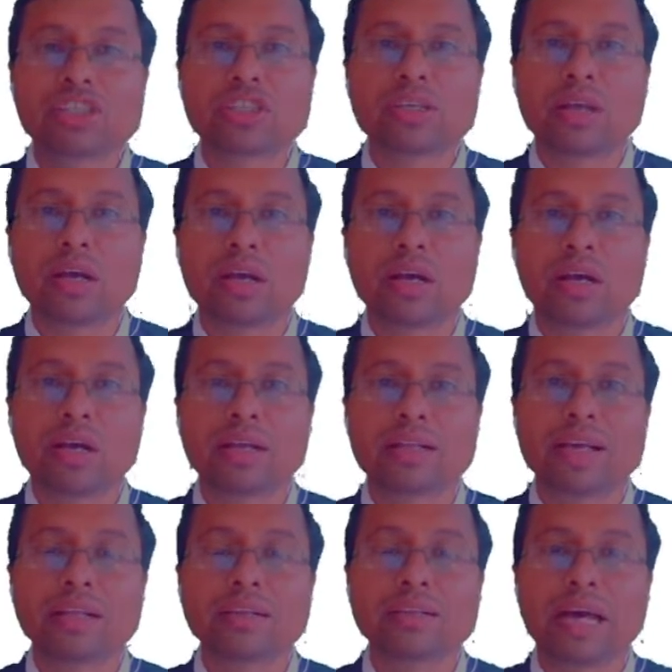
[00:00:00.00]

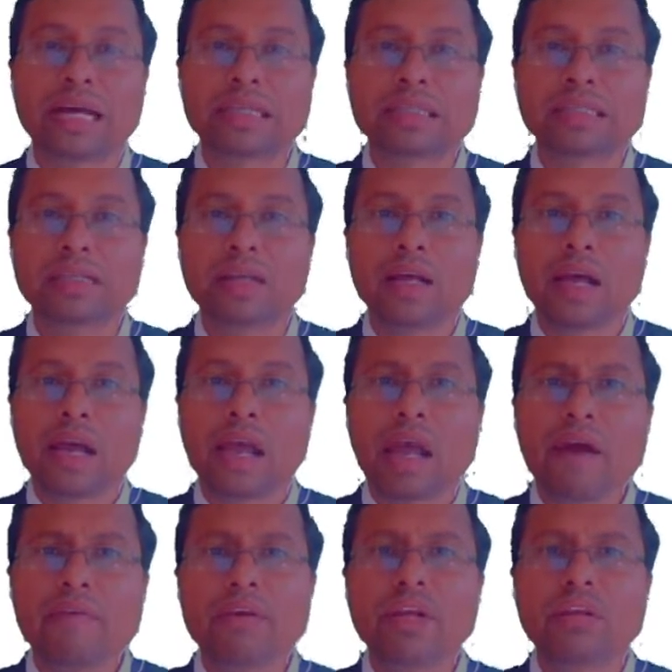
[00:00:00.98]
tell that
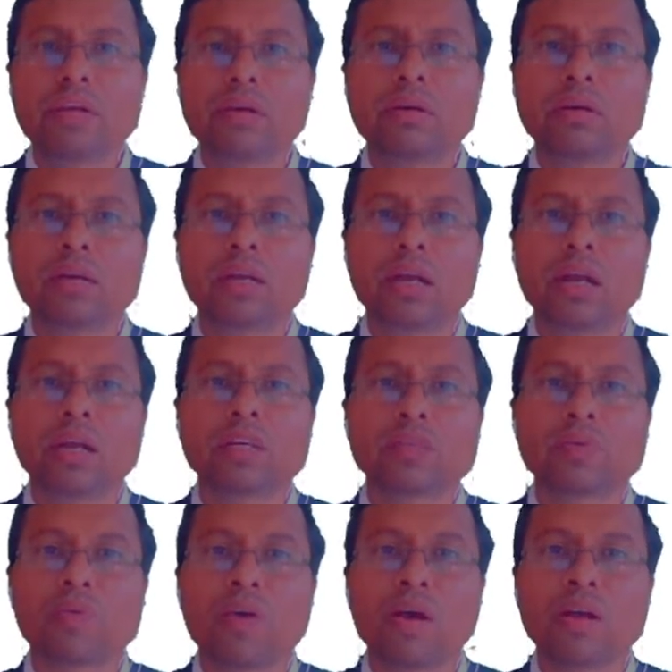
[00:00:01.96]
every recruiter looks
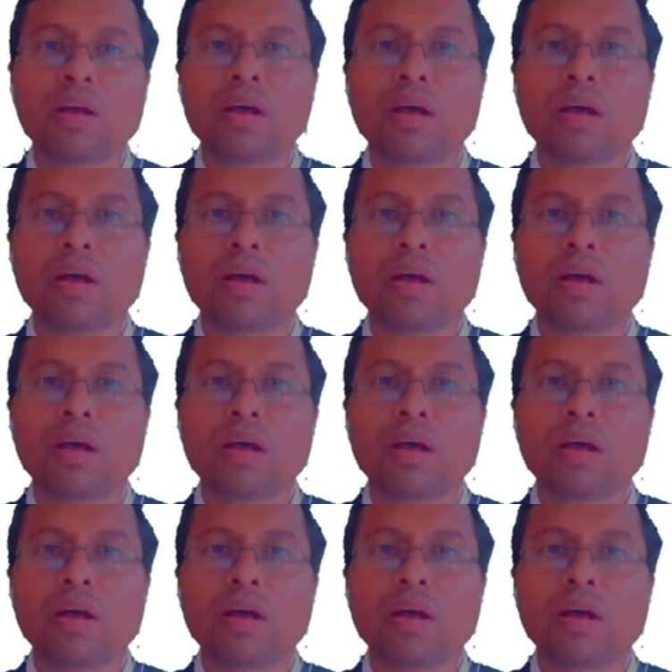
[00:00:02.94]
for